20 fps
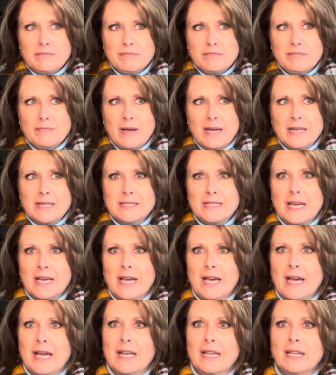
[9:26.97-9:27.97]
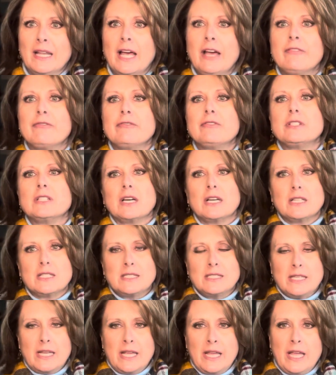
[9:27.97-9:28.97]
my dad left us
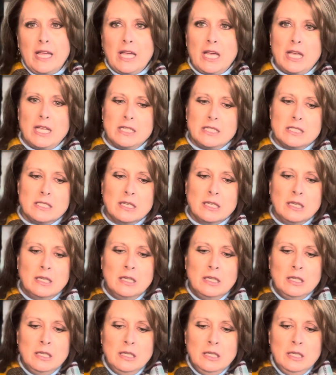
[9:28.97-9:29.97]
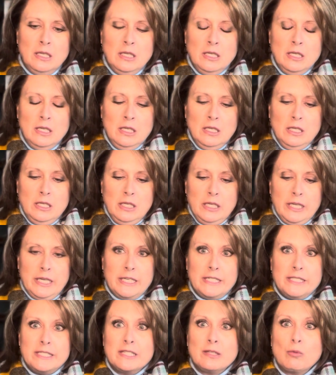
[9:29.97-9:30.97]
and he
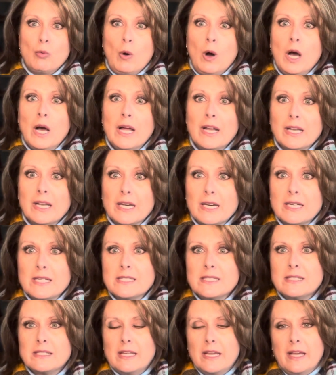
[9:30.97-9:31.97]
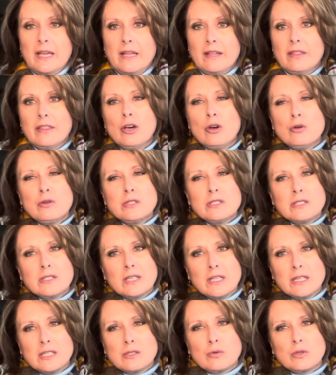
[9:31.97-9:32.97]
didn't want us. And those
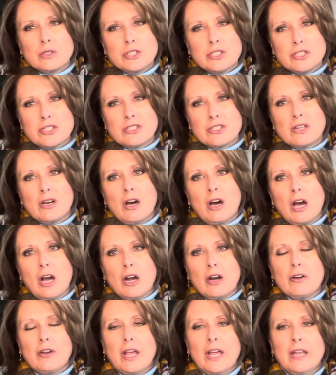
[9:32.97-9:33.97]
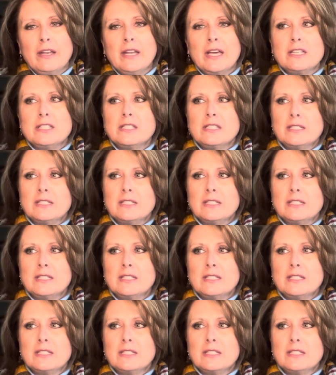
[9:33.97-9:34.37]
things were just hard. And I